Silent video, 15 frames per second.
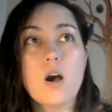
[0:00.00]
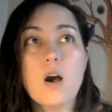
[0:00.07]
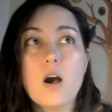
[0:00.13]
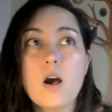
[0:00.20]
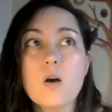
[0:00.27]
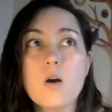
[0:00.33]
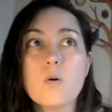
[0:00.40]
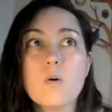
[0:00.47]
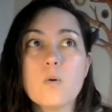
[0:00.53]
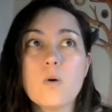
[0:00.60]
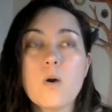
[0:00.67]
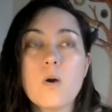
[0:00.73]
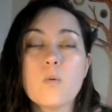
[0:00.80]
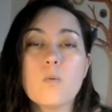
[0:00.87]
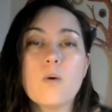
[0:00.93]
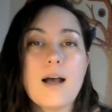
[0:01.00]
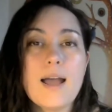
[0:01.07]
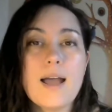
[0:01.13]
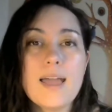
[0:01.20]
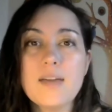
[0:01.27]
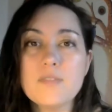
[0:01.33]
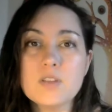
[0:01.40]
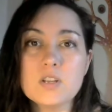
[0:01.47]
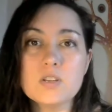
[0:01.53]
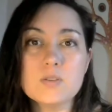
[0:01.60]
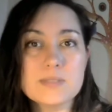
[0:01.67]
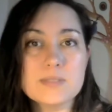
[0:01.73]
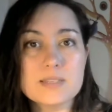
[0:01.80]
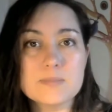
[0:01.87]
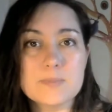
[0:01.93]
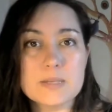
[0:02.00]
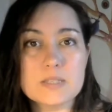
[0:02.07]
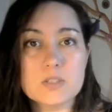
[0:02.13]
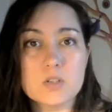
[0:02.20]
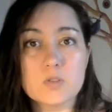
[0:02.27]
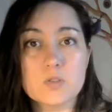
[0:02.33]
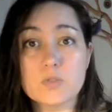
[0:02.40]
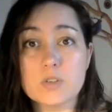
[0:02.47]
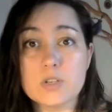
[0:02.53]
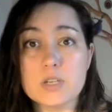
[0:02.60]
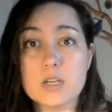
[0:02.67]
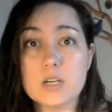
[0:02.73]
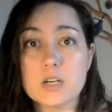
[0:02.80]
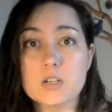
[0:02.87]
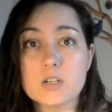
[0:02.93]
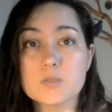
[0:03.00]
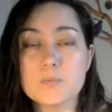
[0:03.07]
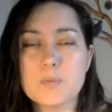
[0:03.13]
oh, well, I haven't used this muscle for years,